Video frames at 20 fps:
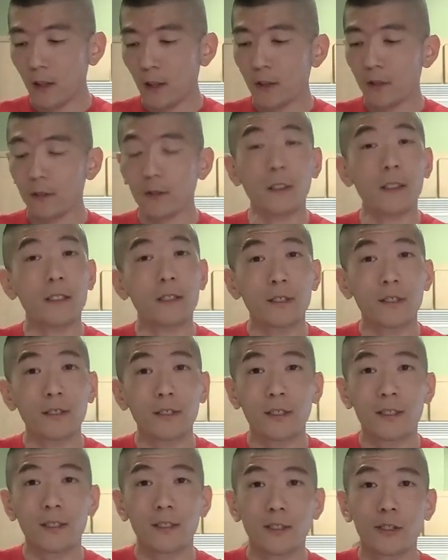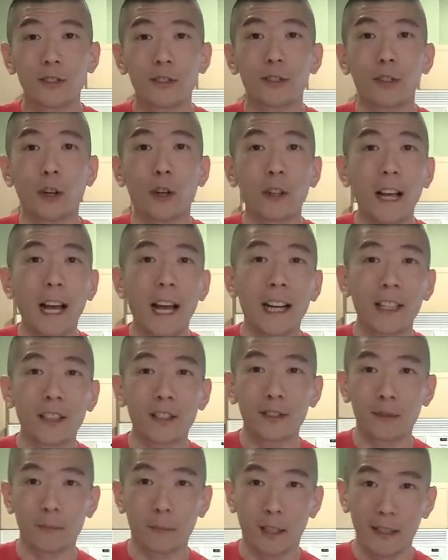So let's start adding
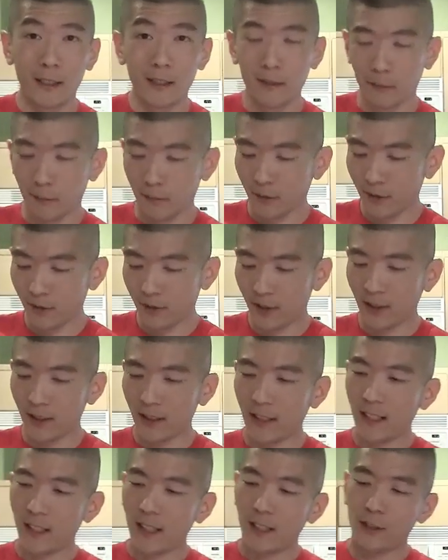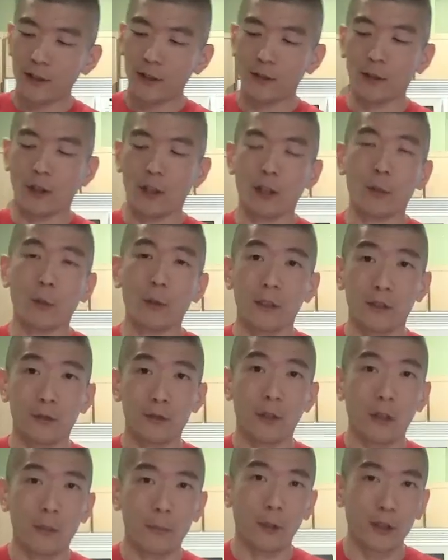some items. Starting with the
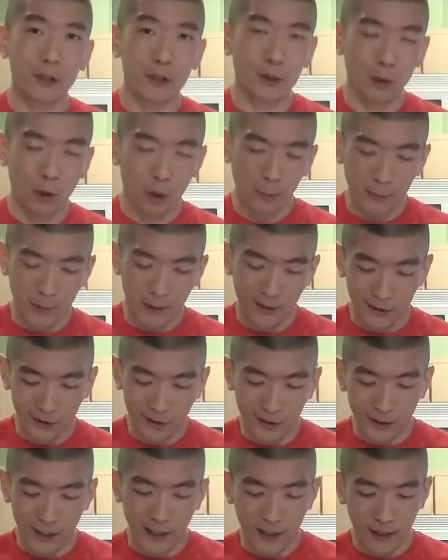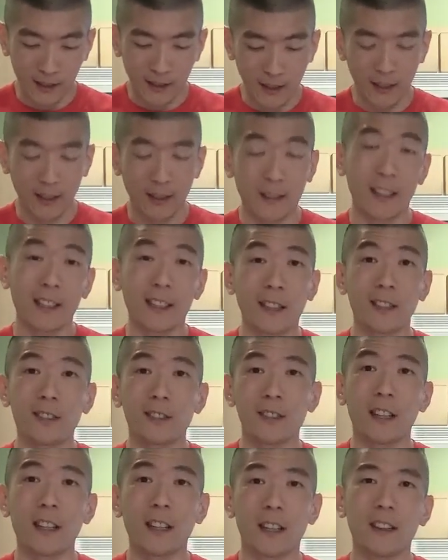Strawberry Scorpion Sting, and like I
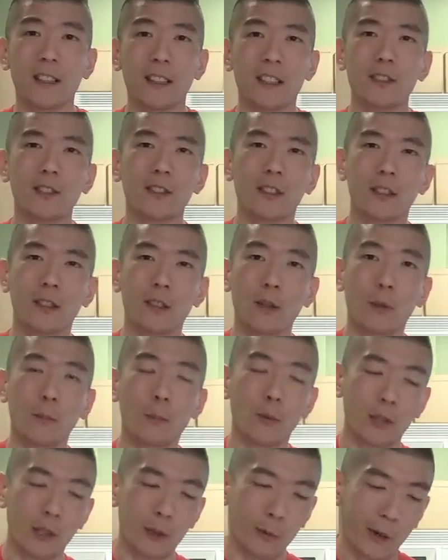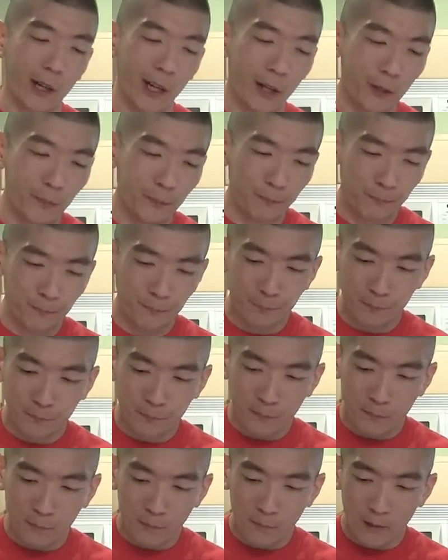said, I think it's going to go pretty well
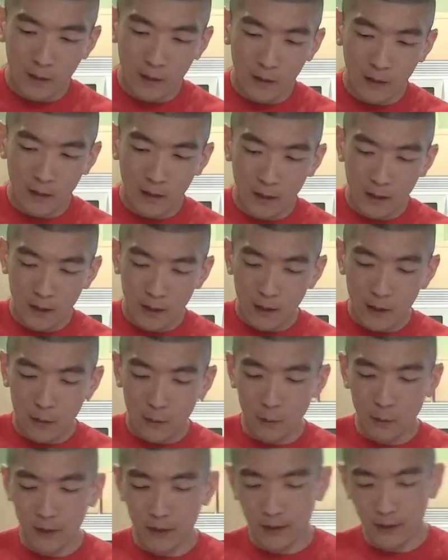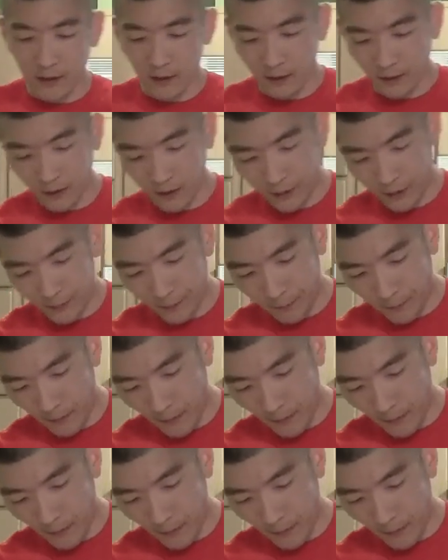with this.